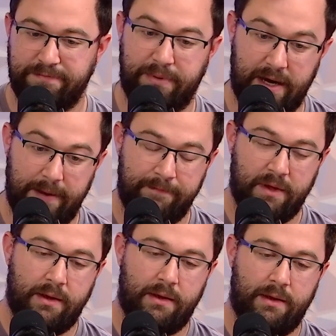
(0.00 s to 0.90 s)
but
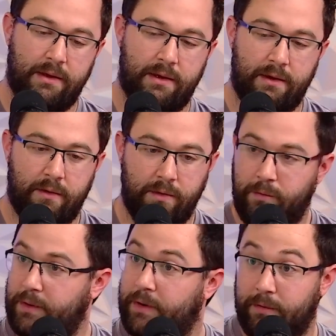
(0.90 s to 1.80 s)

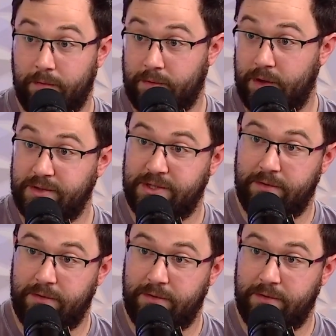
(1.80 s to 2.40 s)
we want to go to